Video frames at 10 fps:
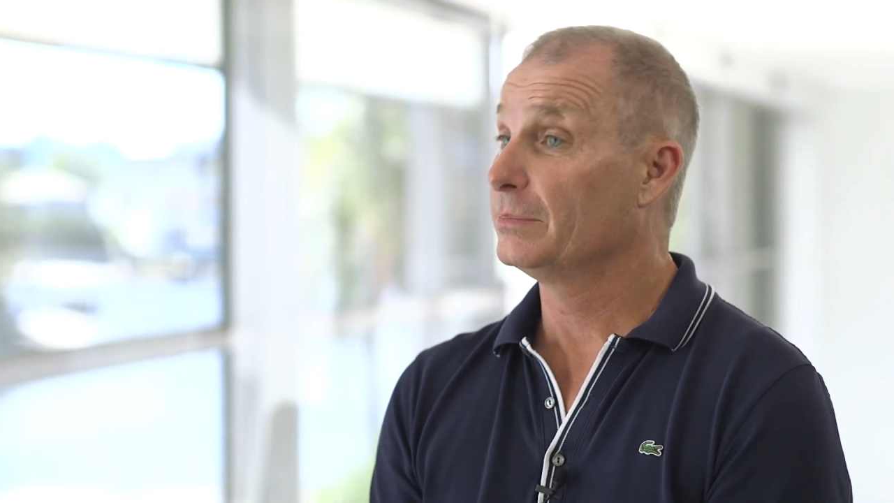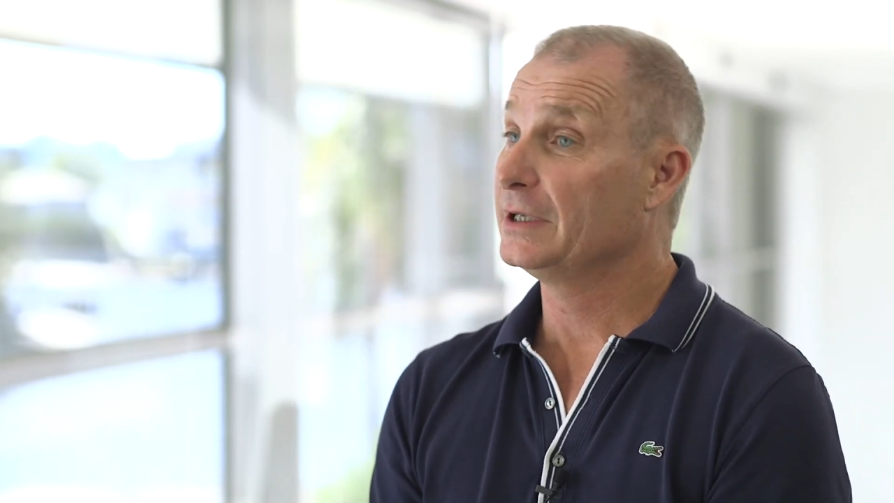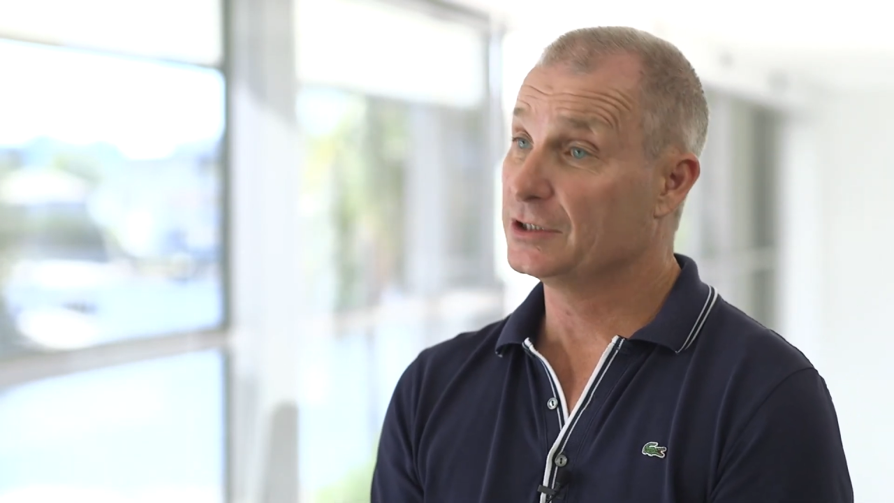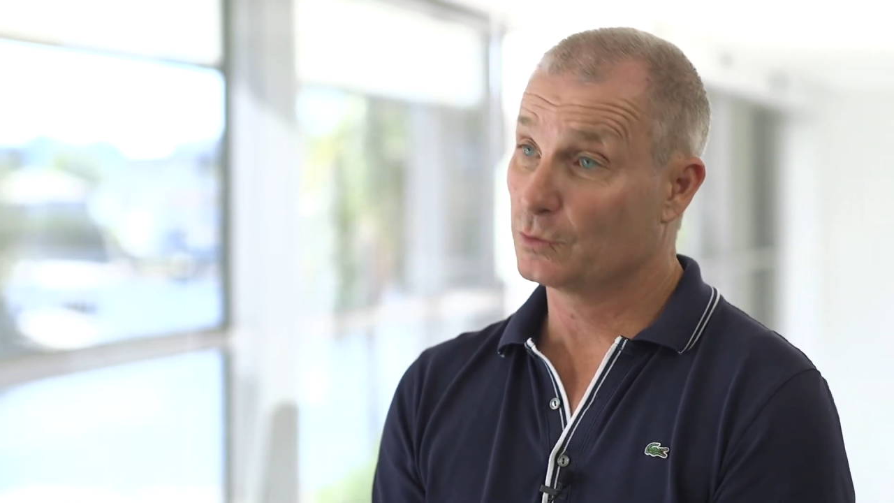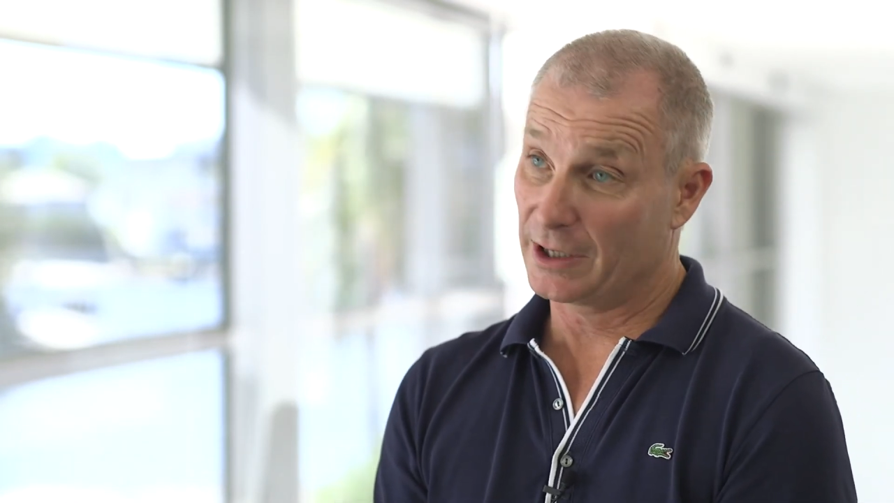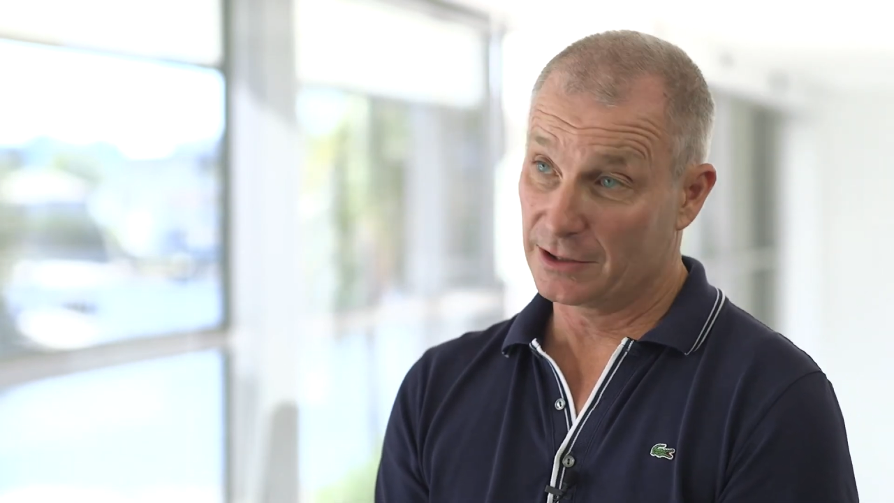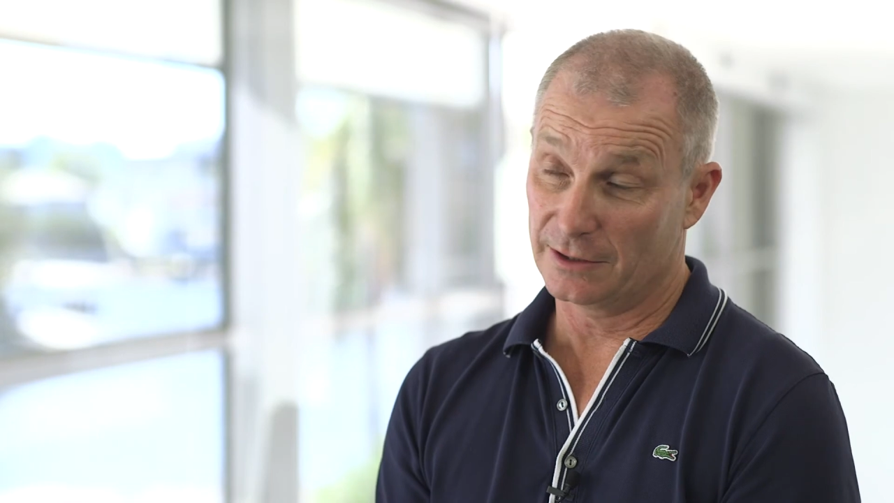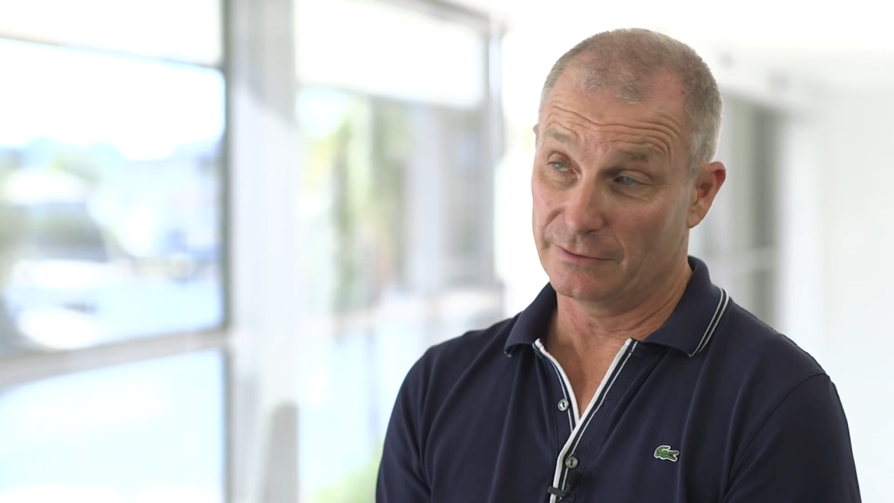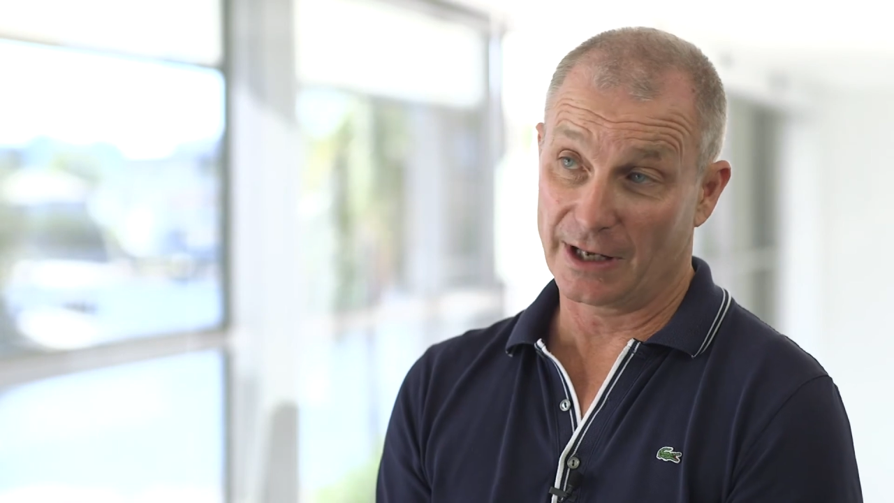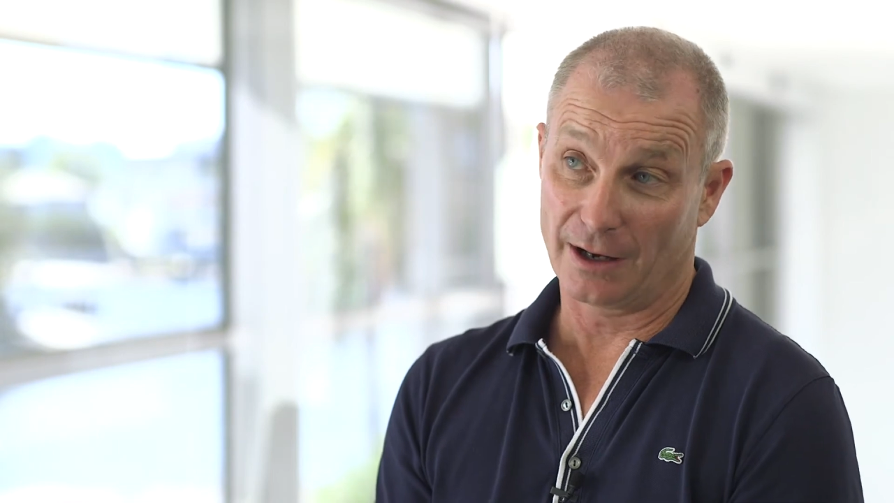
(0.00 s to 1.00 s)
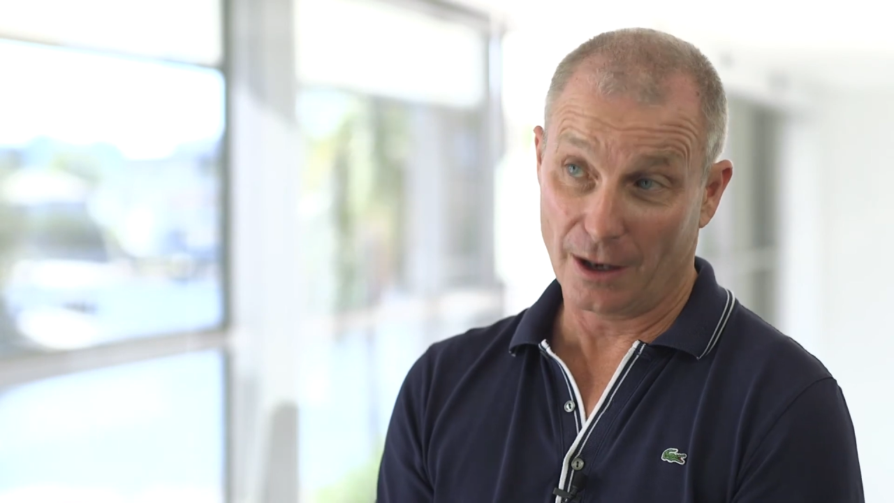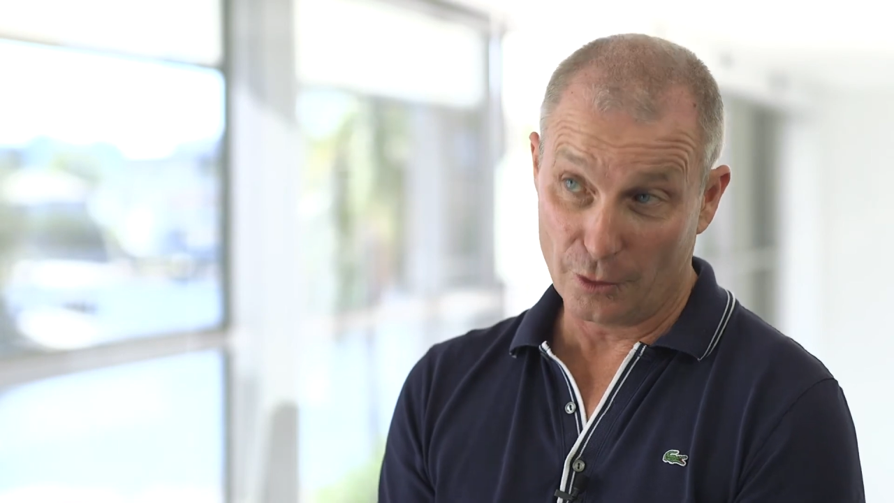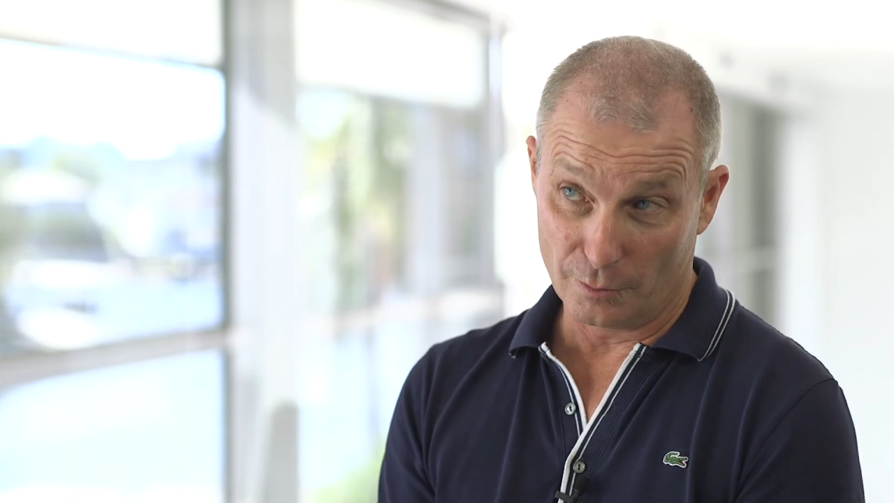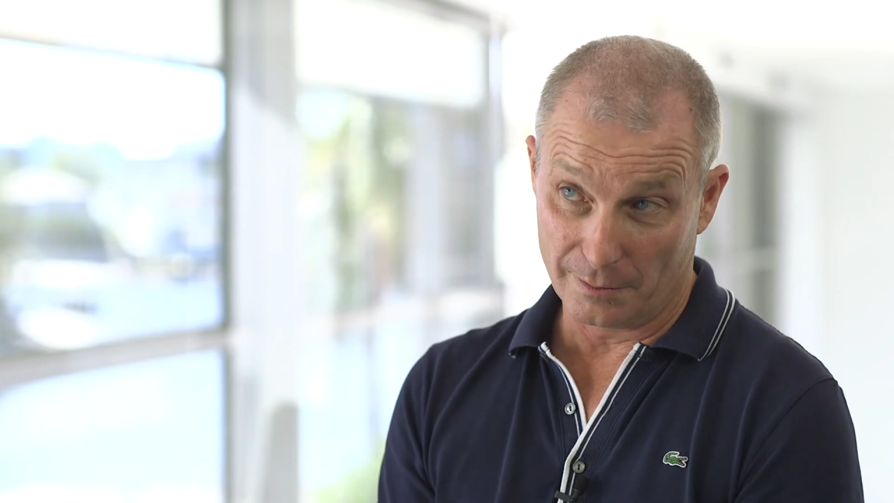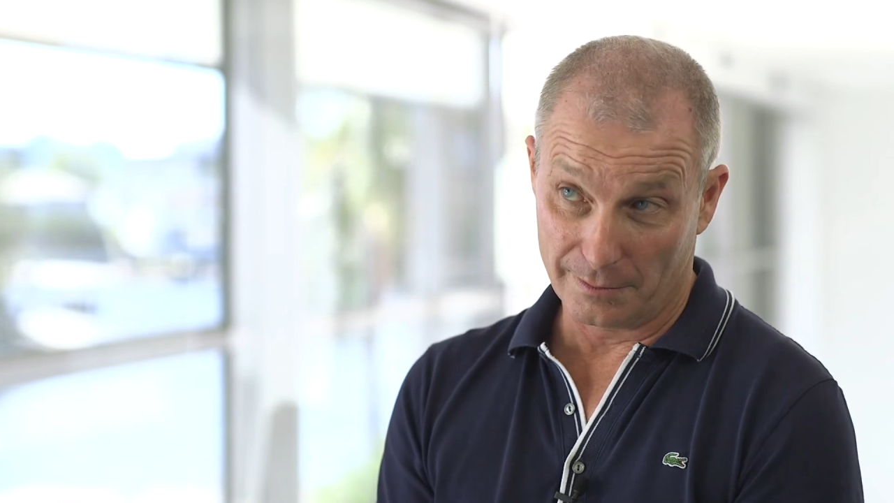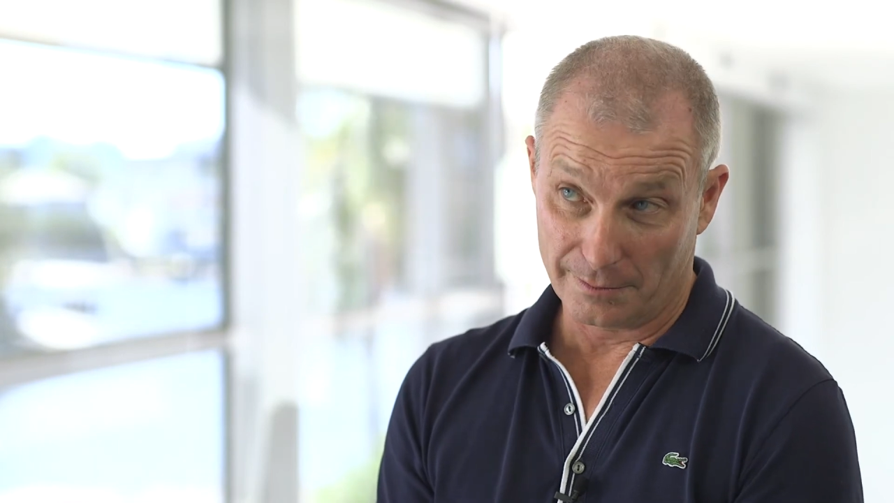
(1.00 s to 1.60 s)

please wait till you get home.